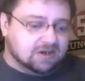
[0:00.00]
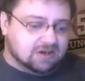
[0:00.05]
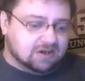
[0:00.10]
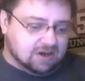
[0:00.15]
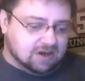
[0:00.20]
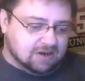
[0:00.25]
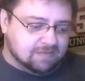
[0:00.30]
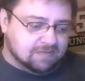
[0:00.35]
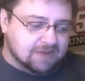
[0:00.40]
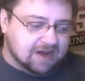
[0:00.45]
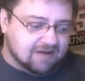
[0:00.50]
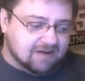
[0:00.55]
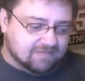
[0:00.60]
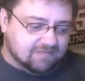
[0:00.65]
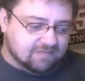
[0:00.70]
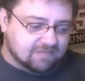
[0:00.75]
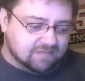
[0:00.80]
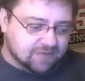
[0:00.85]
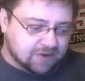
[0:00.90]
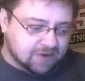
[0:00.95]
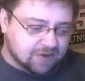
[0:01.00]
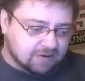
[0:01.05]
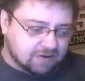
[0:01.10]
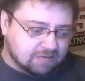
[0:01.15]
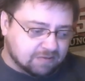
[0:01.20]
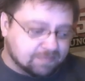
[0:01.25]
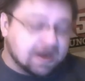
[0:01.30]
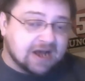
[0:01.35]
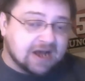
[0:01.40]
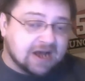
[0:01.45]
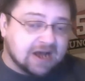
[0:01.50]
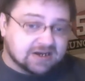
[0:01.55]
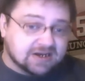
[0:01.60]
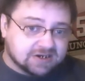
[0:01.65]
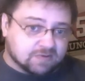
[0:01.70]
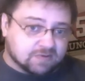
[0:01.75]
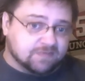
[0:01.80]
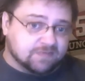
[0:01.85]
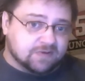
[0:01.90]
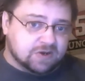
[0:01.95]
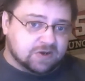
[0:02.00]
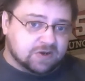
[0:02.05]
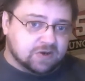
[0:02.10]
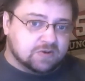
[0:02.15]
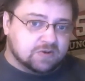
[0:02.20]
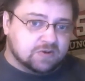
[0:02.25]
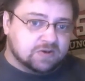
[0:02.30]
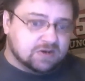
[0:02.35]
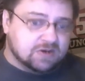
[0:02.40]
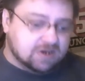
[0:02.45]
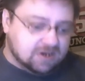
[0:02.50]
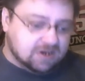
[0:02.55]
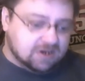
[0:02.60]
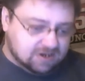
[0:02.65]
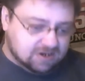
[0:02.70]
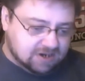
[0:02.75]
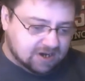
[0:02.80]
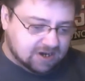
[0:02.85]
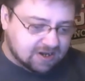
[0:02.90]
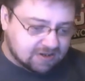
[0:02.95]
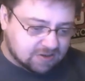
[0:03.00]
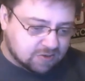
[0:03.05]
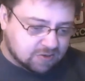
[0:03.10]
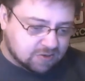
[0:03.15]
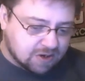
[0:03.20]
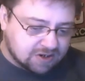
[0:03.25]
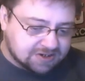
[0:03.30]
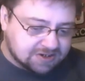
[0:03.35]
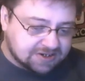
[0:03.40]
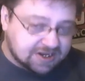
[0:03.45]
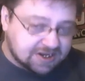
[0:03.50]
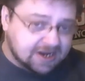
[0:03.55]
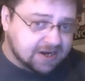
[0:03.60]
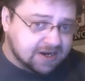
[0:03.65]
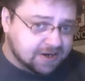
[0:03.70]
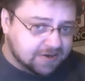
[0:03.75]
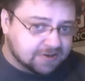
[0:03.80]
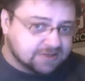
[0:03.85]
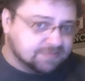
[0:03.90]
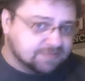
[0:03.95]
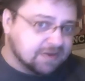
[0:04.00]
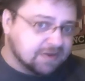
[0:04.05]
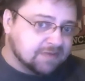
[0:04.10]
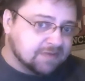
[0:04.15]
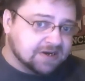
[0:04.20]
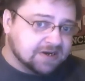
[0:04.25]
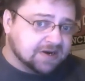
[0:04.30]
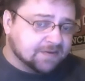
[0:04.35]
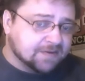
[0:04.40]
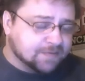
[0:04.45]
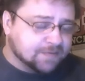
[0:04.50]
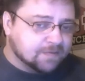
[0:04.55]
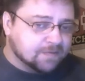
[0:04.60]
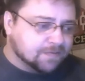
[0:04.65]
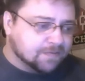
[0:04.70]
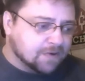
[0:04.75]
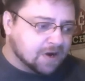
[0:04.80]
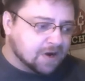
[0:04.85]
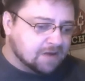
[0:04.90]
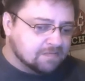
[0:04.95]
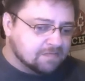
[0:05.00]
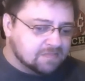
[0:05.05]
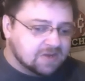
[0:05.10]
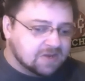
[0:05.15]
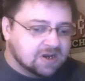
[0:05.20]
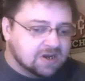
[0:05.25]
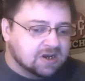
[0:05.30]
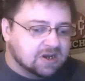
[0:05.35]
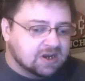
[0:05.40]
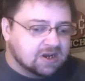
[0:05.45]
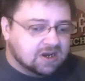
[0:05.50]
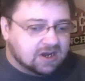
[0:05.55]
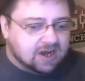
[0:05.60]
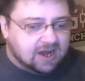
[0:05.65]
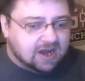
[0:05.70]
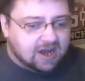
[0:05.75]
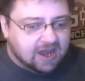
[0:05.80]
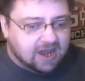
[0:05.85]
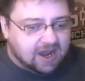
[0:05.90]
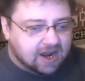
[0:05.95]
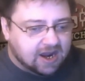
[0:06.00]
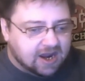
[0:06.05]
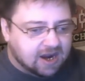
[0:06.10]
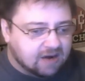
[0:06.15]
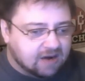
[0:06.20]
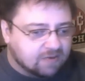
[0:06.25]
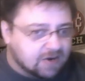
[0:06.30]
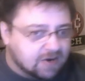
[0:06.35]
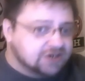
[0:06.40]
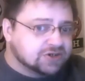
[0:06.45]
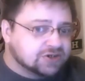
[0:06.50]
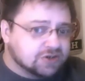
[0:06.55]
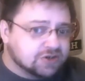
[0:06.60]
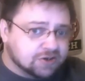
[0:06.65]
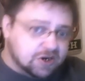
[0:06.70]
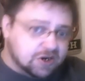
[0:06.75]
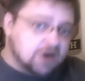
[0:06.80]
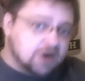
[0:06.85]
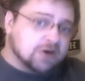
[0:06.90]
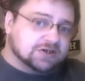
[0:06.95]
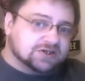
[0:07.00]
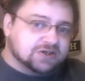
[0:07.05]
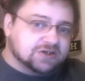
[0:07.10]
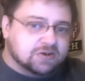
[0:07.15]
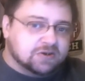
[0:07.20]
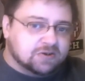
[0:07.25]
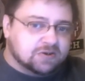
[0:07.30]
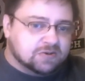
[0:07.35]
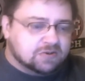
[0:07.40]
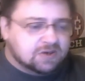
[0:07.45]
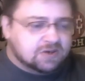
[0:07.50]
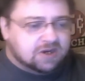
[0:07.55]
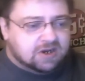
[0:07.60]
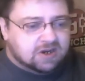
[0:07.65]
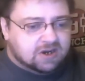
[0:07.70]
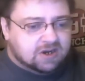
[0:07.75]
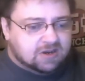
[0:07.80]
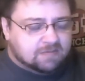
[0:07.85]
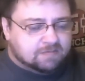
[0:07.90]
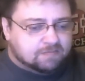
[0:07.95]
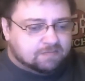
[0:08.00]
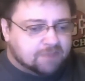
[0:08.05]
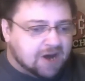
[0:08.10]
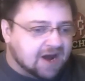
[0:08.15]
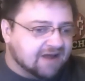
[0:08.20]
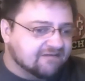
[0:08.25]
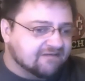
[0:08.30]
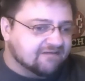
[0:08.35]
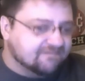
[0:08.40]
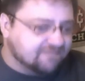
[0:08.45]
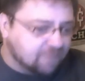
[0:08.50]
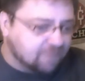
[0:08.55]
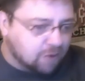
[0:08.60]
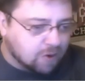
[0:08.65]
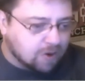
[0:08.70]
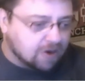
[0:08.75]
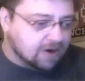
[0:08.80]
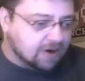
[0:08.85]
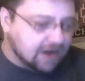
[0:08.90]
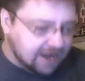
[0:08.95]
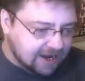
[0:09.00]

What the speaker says: about their positive review, and the words they use may be different from a registered nurse who bought it for